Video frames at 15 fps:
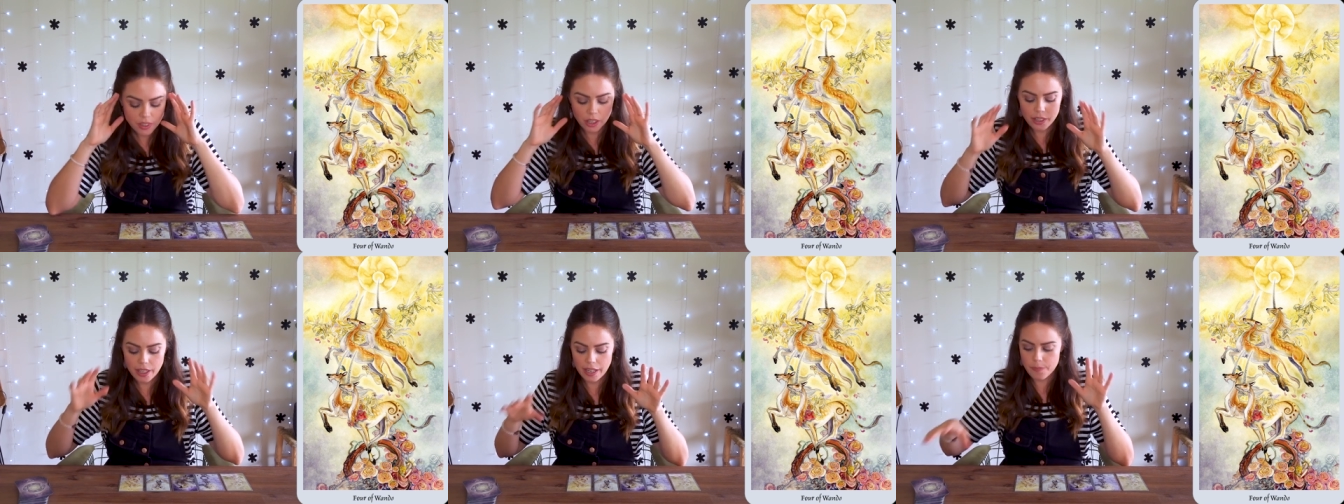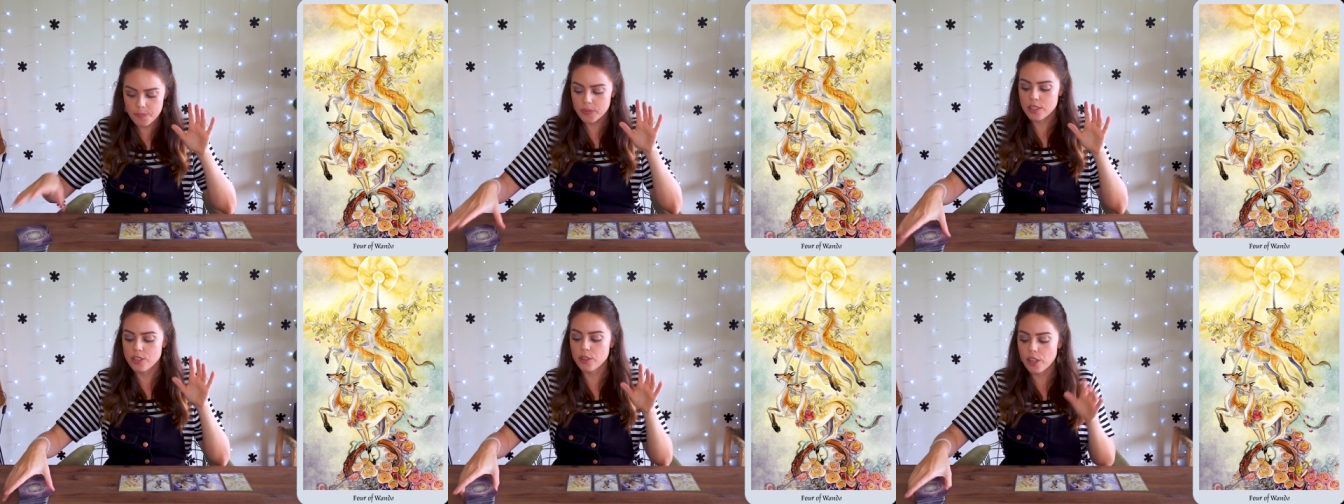
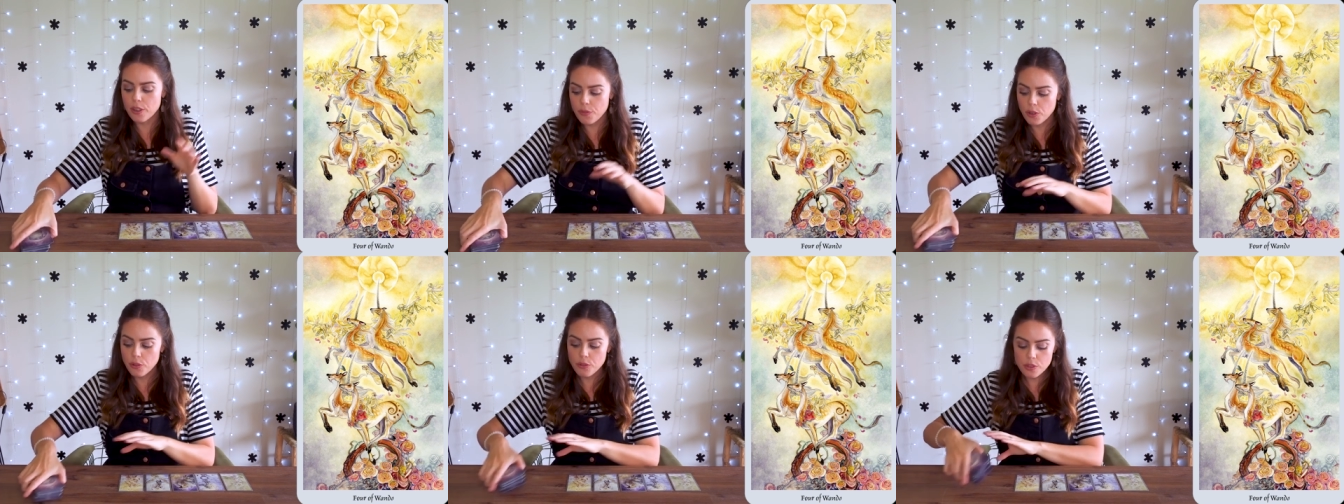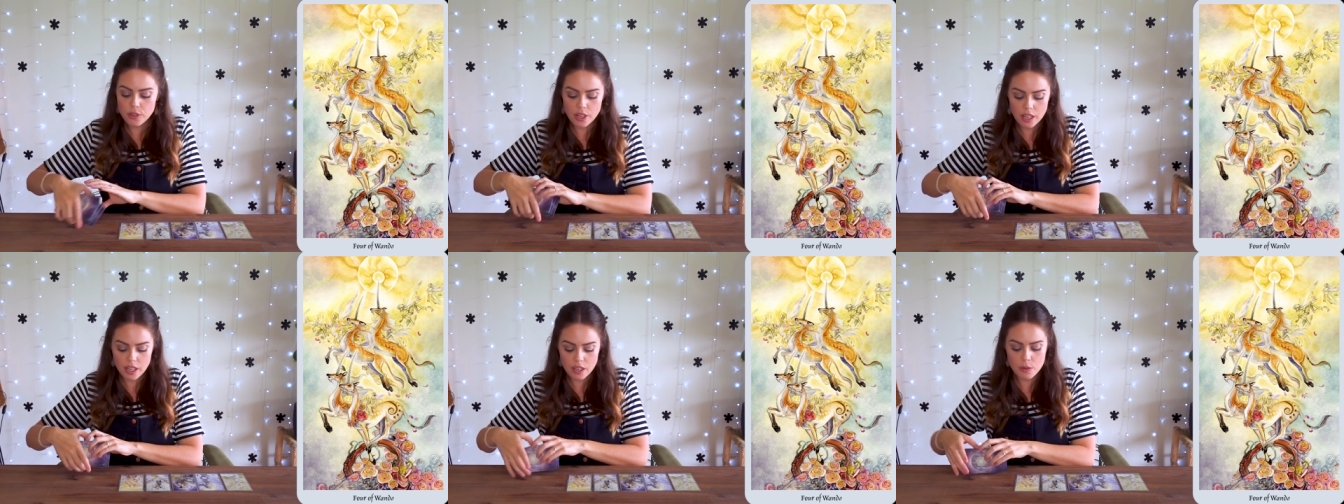Okay, so if
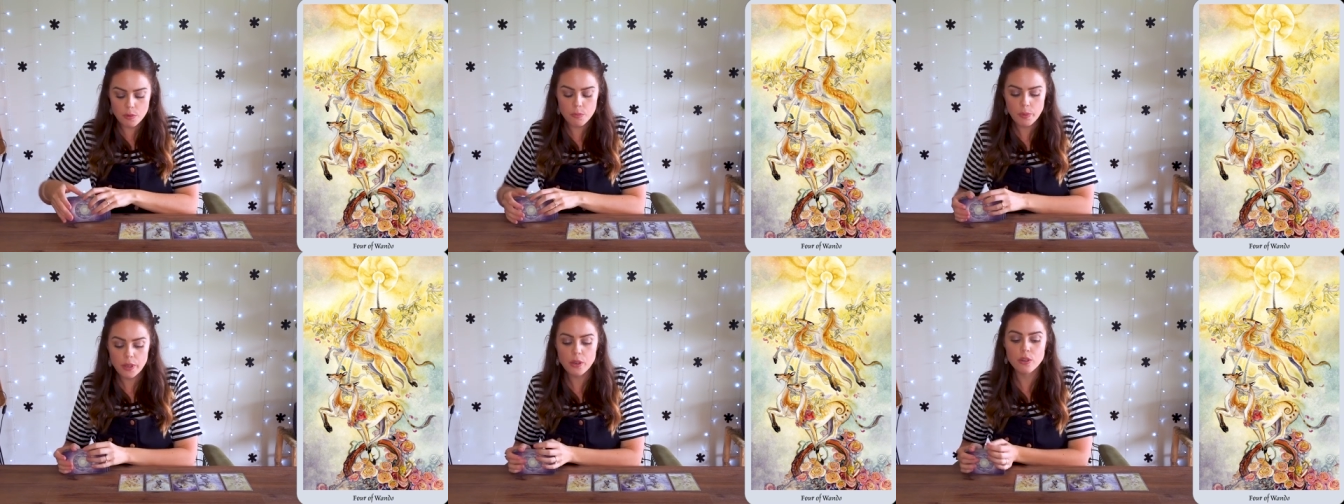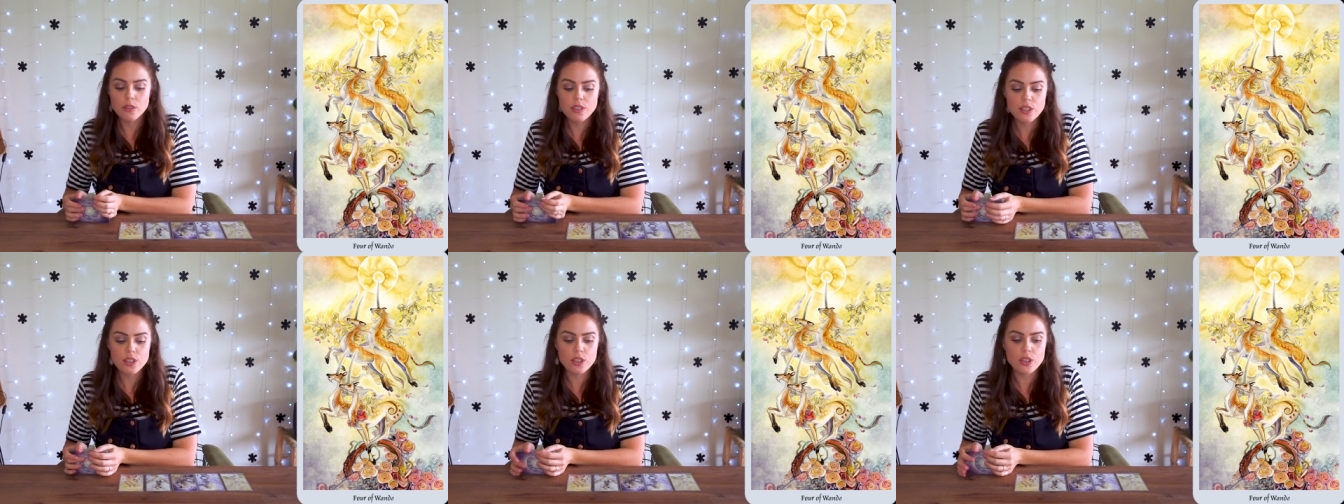you,
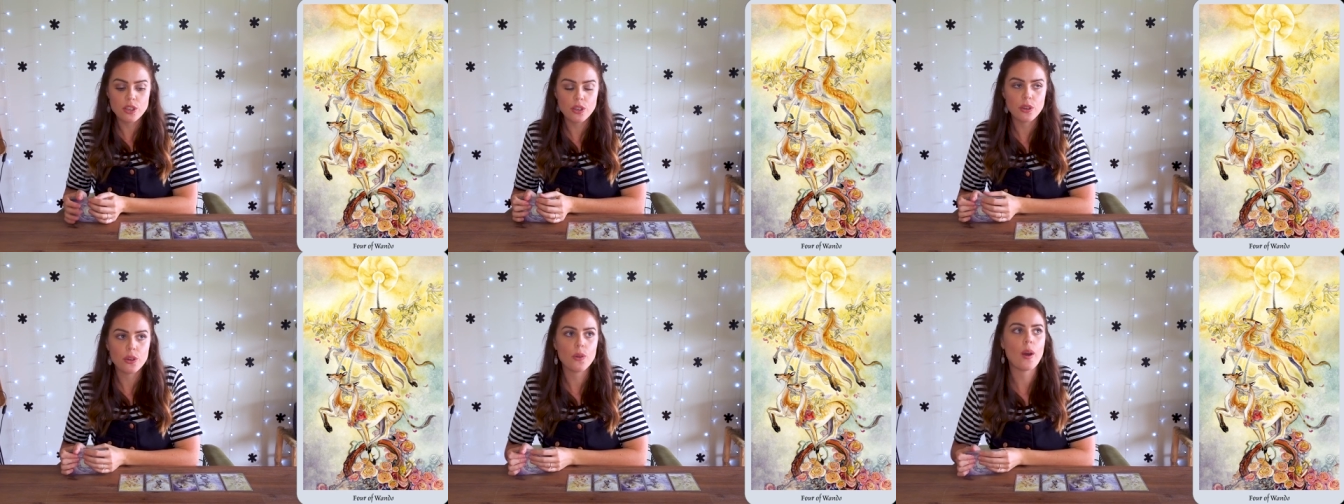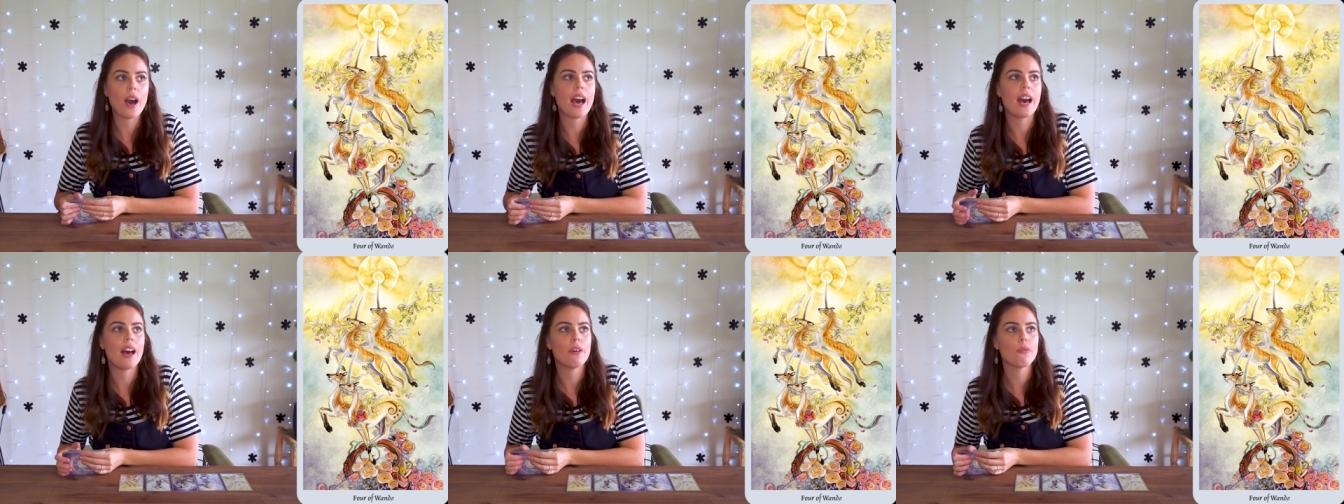because you
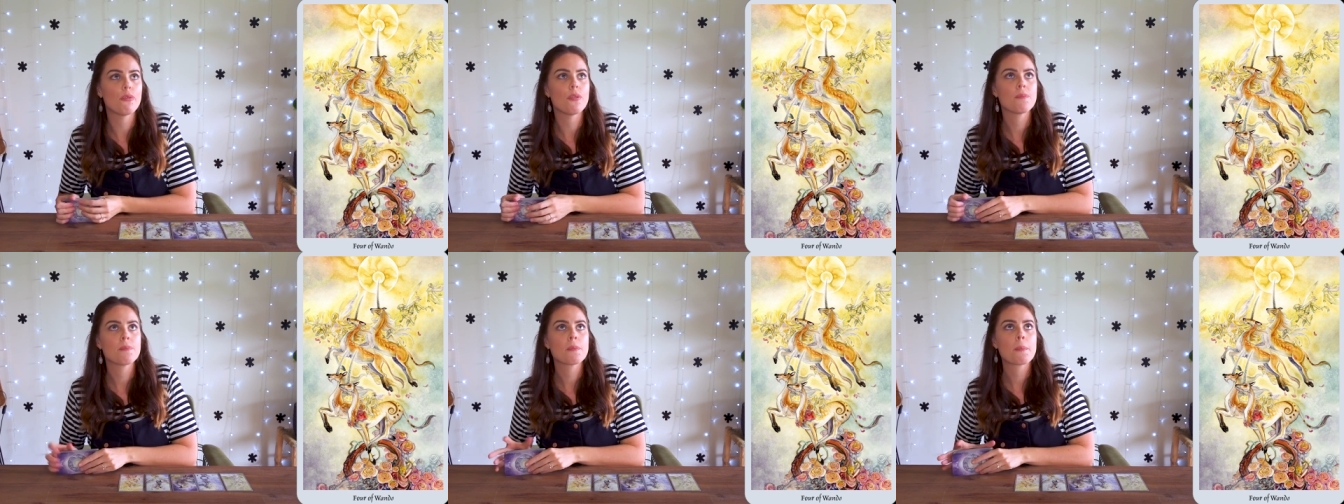have